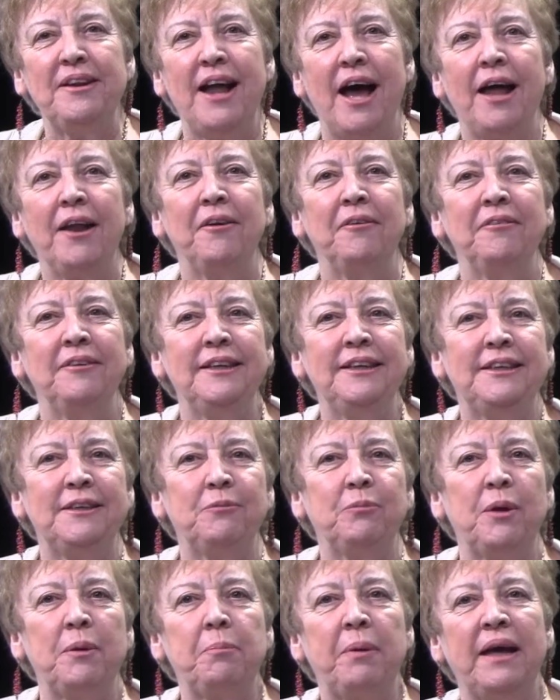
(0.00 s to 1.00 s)
not only
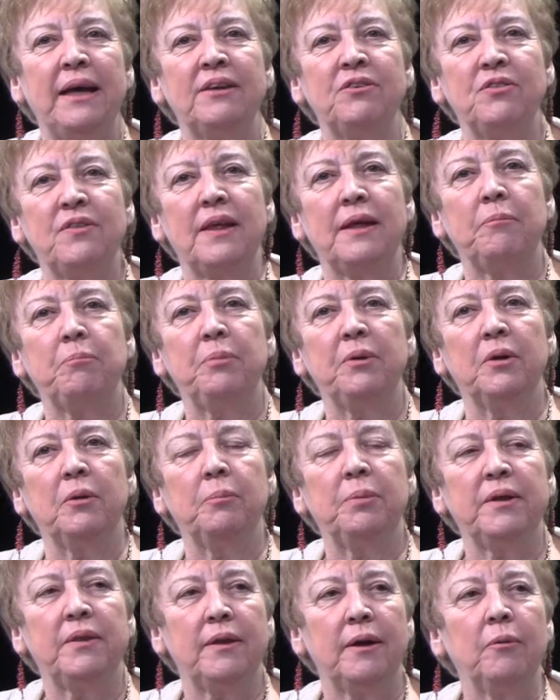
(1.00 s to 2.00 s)
did we pass that bill,
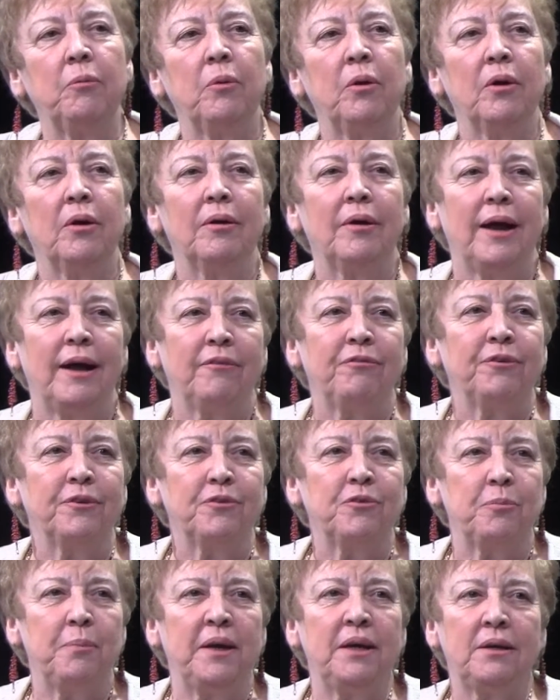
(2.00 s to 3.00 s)
but there were
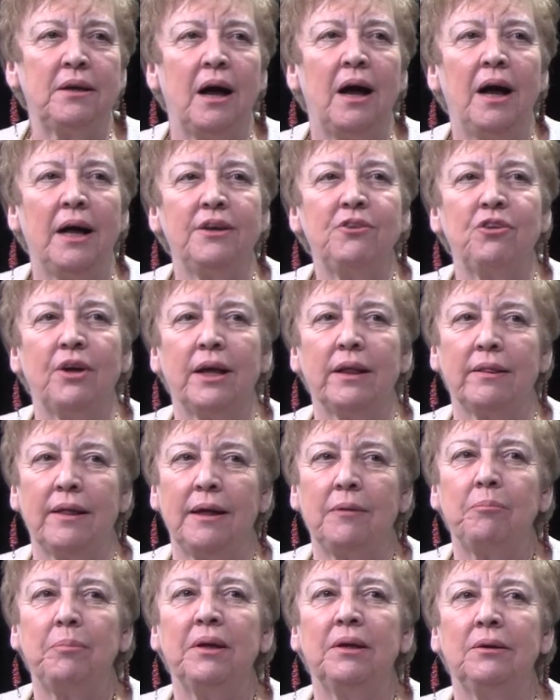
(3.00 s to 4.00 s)
efforts made to hijack
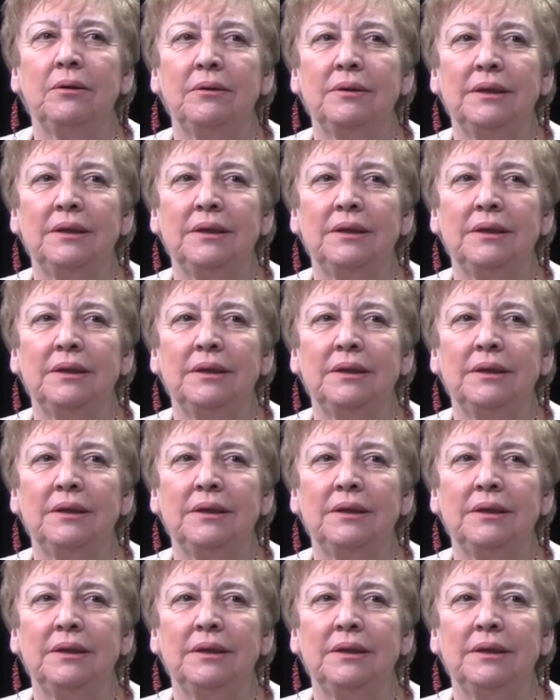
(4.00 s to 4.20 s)
that bill.